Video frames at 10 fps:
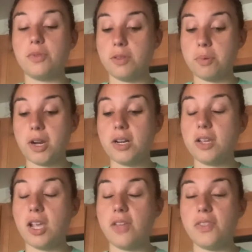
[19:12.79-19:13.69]
the part of
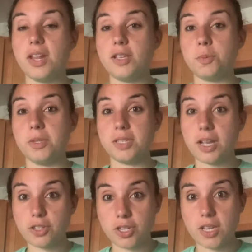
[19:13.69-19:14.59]
your hand that has been
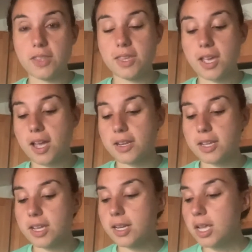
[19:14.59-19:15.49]
touching the
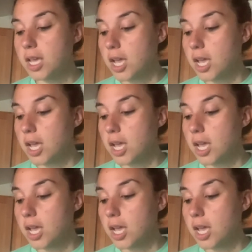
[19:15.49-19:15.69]
onion.